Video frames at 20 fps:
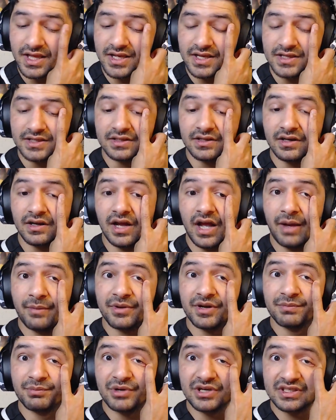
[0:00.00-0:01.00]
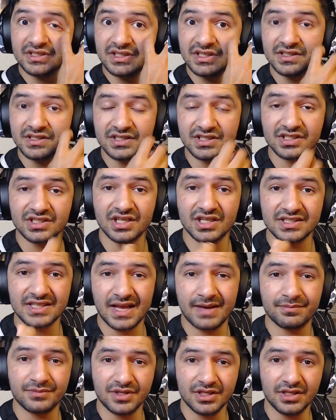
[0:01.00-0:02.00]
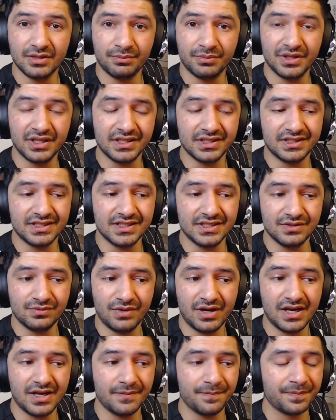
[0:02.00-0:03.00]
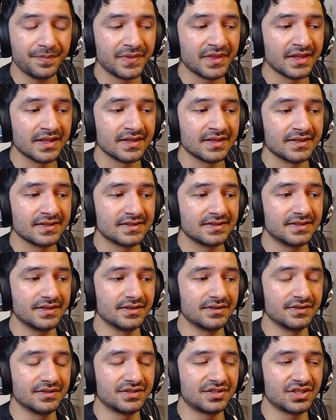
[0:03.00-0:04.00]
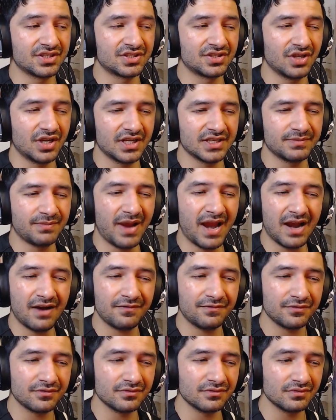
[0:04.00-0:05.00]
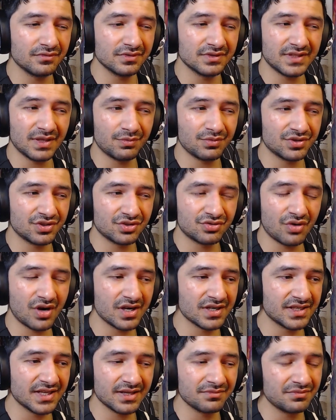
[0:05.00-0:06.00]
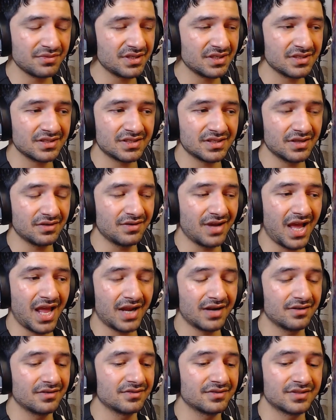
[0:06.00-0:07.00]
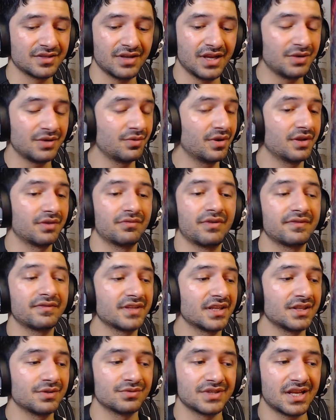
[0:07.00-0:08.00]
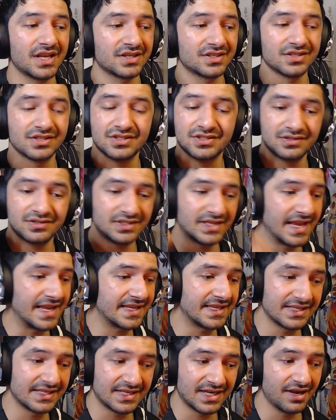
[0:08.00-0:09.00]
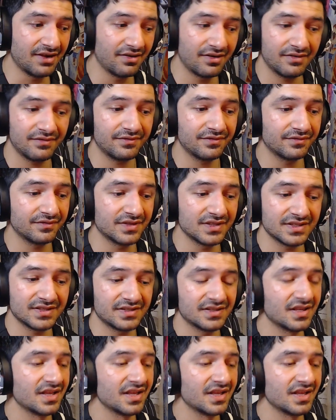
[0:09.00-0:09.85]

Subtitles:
So I mean, but still, she does have the abilities, right? So it's just not as powerful, is that what you're trying to tell me? So I don't know. So anyway, Raphtalia was actually taking care of this